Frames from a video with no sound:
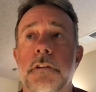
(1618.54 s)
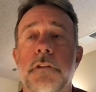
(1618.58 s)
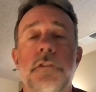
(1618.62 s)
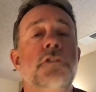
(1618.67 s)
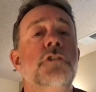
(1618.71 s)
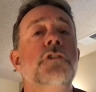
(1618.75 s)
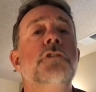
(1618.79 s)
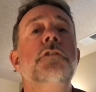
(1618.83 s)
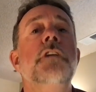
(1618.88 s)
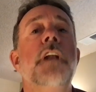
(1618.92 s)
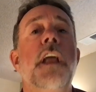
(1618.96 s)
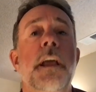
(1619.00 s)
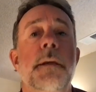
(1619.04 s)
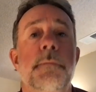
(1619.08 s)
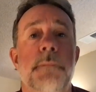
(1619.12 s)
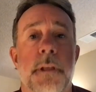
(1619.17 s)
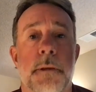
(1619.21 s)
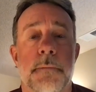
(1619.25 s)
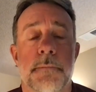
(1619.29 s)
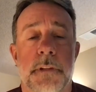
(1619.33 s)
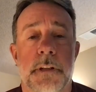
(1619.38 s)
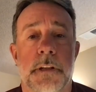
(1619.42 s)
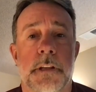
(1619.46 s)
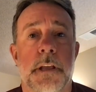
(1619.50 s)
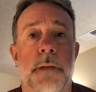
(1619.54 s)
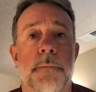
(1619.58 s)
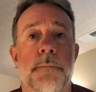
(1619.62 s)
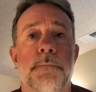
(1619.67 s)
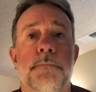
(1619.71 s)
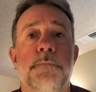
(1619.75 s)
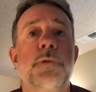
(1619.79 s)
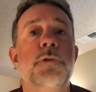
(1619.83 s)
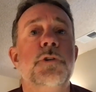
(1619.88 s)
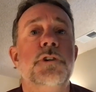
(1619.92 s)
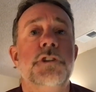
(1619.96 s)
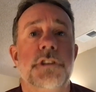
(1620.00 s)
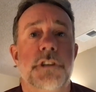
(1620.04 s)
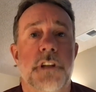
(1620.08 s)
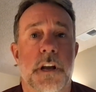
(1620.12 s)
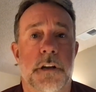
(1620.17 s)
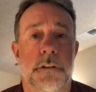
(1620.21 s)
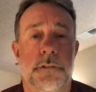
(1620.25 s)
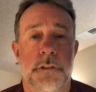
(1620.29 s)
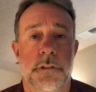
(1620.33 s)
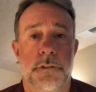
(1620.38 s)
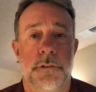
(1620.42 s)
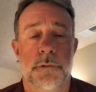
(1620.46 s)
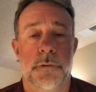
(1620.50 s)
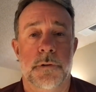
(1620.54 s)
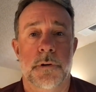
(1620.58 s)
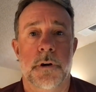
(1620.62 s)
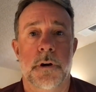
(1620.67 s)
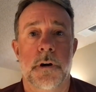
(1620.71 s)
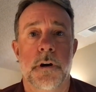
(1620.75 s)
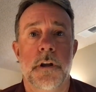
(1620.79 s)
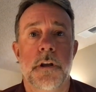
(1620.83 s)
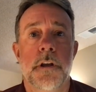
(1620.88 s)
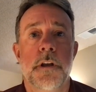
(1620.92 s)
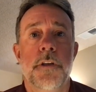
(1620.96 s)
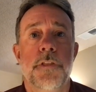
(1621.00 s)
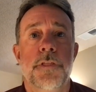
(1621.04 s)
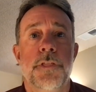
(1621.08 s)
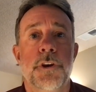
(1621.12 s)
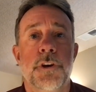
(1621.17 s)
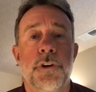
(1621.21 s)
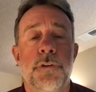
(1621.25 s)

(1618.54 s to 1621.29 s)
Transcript: you name them, that get pushed out the door. The